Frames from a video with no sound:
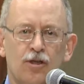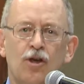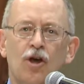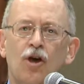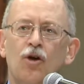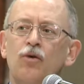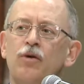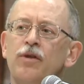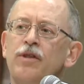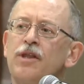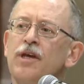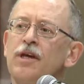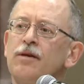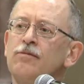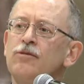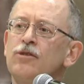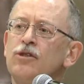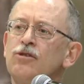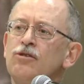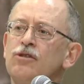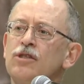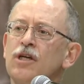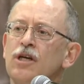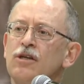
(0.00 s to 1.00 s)
go with them
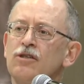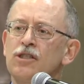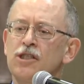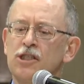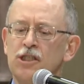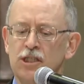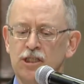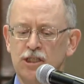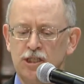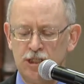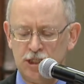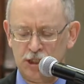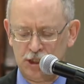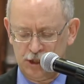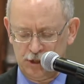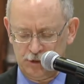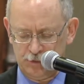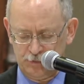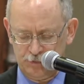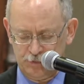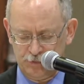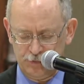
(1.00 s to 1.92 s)
to Tarshish,